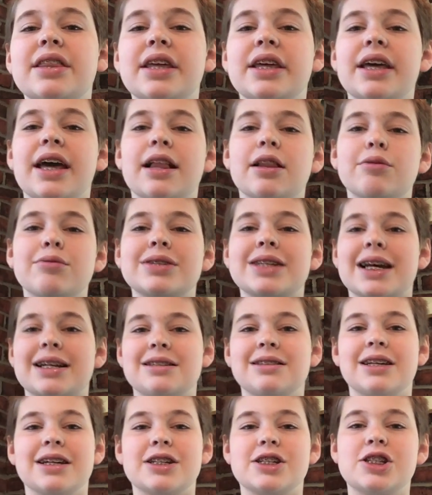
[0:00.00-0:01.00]
that Yellow was
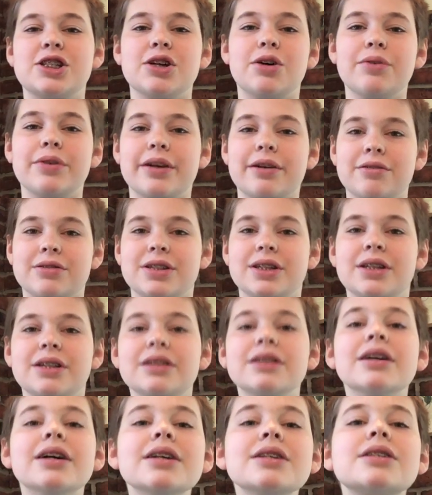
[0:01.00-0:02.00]
acting like so guilty
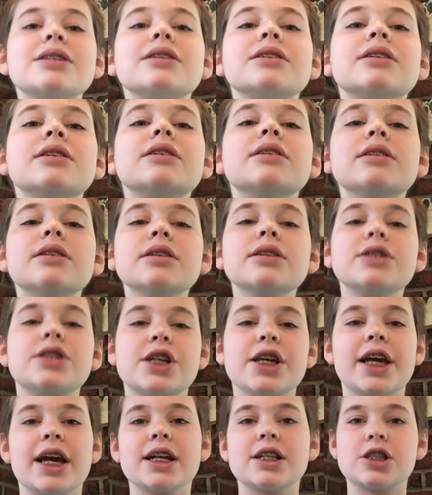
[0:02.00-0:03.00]
in this?
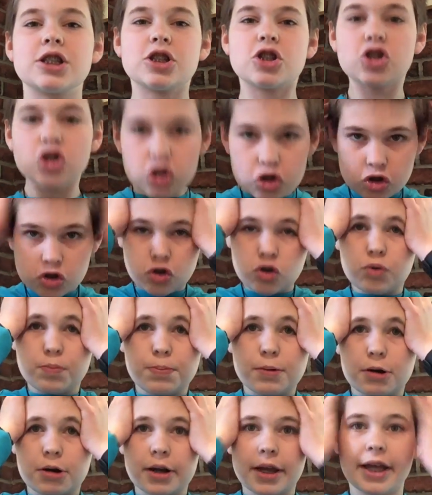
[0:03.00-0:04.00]
She gets
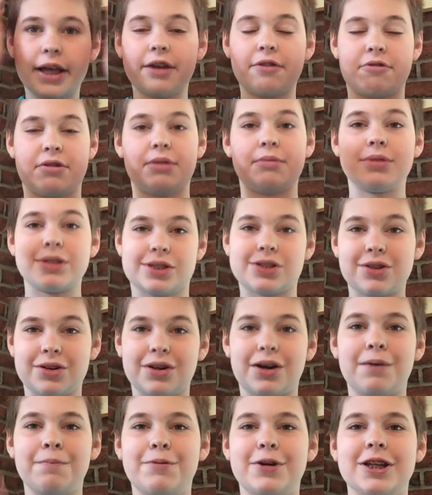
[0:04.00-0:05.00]
super angry when
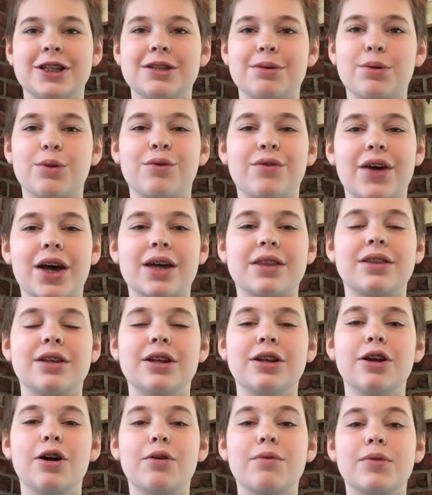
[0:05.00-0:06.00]
Zircon brings up the fact that
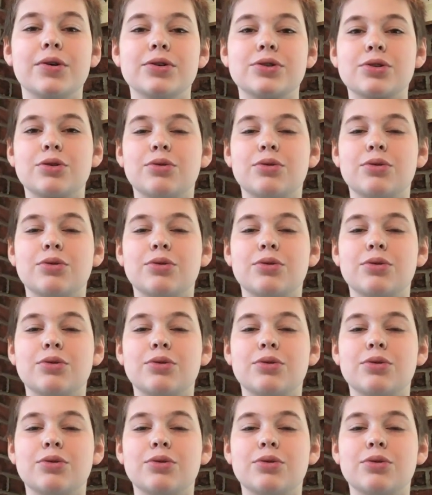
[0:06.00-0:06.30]
no rose